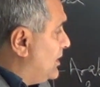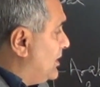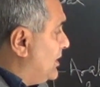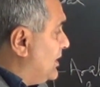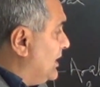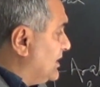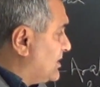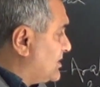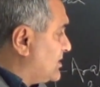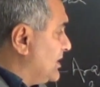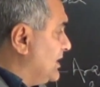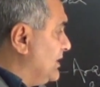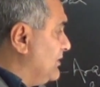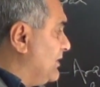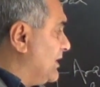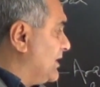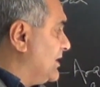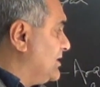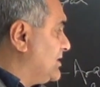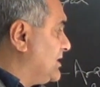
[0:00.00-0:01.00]
Its
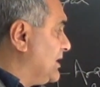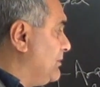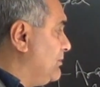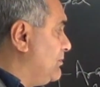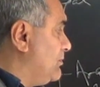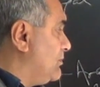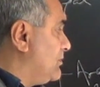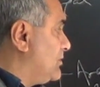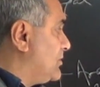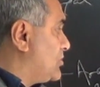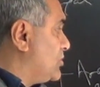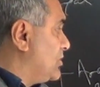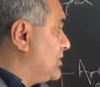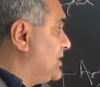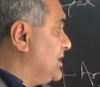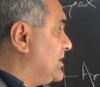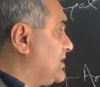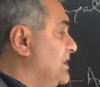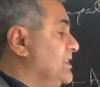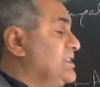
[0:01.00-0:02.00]
river regime, so
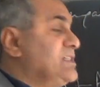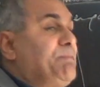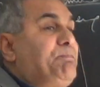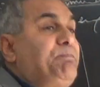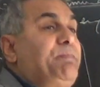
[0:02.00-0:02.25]
this is a